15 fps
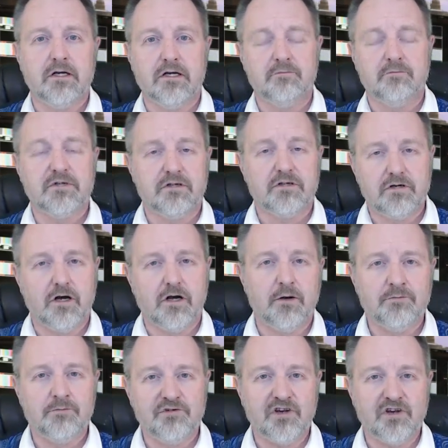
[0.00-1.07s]
it
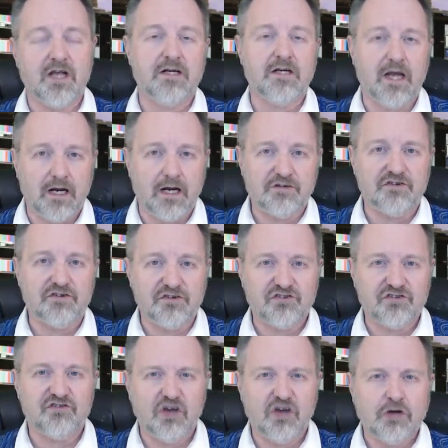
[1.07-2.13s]
becomes an
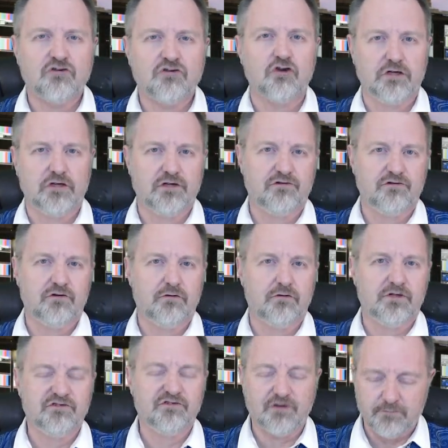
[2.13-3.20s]
existential issue.
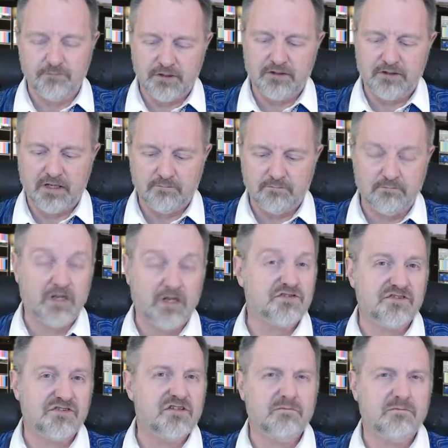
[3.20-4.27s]
It's something that
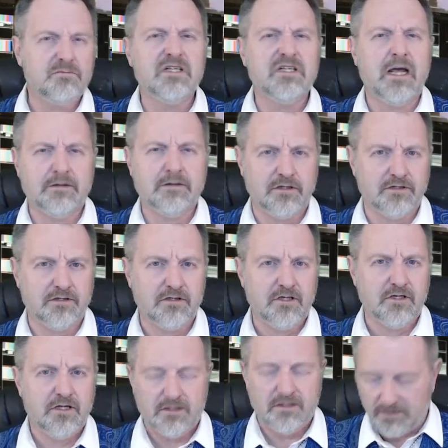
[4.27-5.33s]
must be ended.
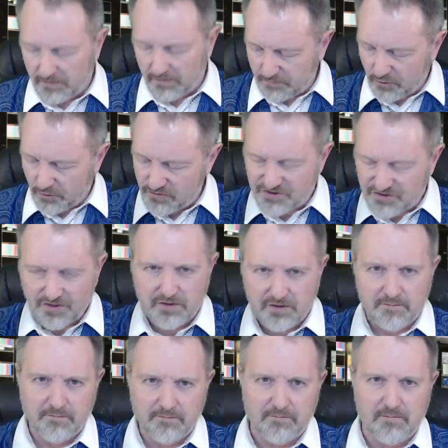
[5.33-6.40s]
The other person
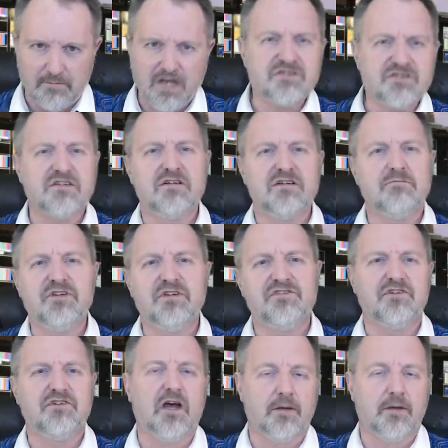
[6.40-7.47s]
must be
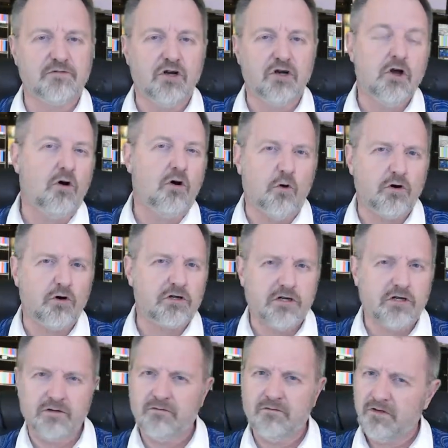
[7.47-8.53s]
stopped or
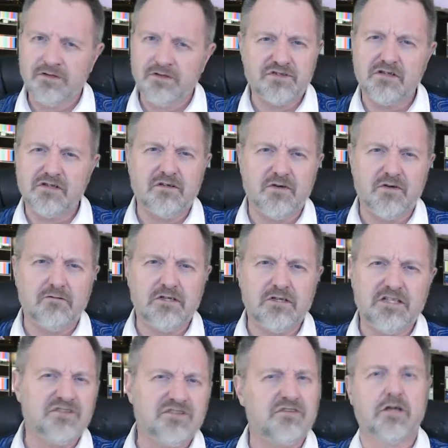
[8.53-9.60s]
convinced at the very
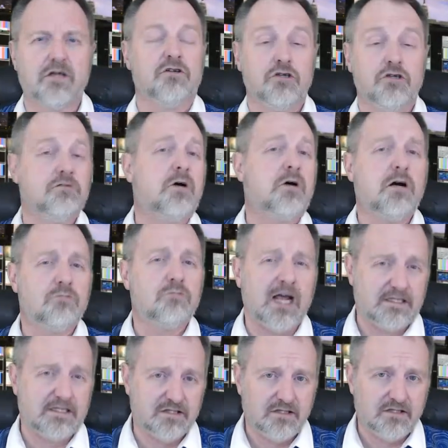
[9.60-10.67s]
least that you are
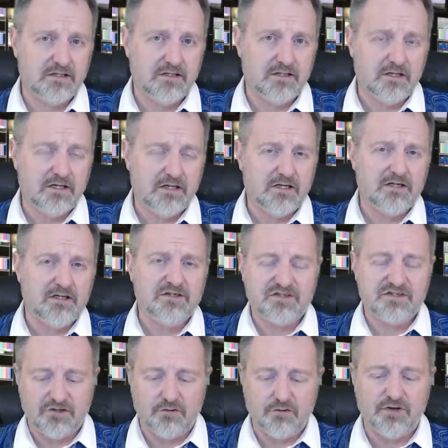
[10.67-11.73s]
right
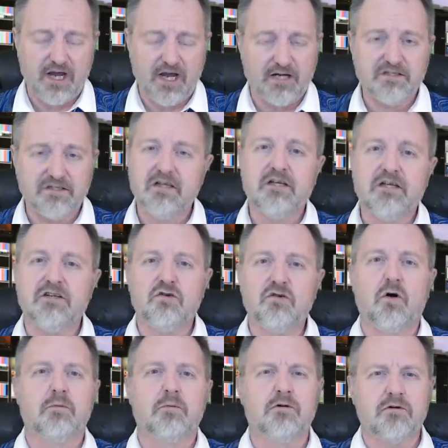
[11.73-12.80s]
so that
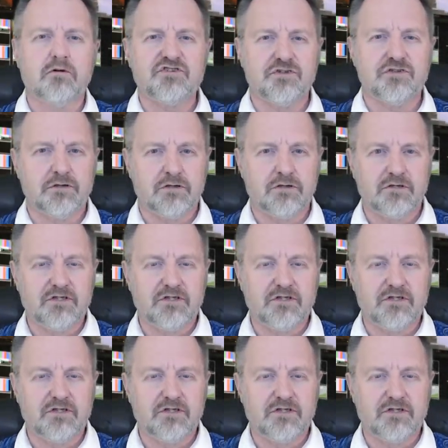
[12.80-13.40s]
your person